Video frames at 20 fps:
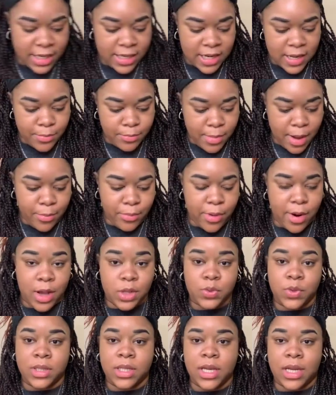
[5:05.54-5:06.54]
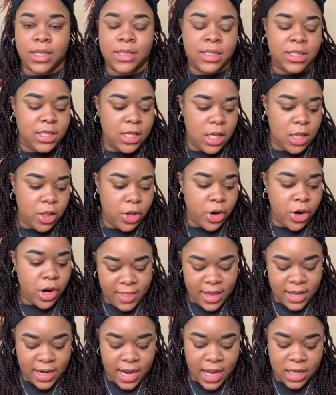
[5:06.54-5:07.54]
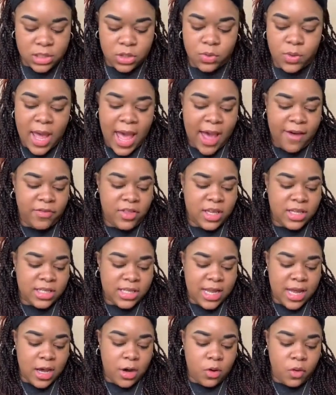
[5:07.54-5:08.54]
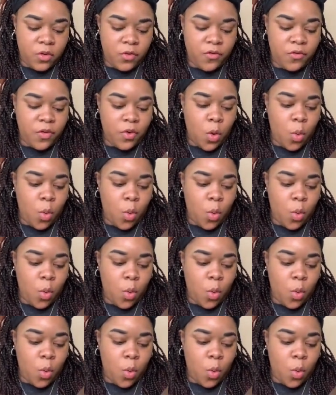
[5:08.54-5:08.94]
up my brows with the concealer, and I do have this e.l.f.